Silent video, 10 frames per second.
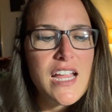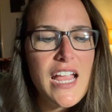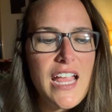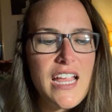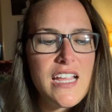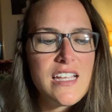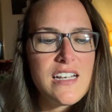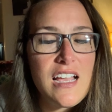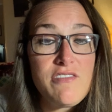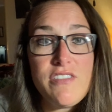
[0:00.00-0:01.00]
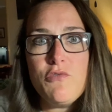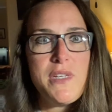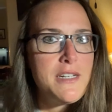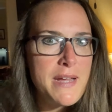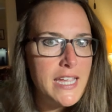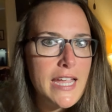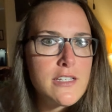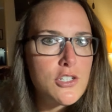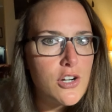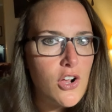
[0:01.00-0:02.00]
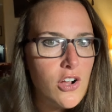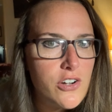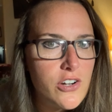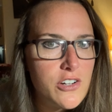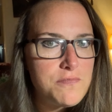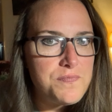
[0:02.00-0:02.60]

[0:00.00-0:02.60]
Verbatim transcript: And I've even been to my cancer doctor.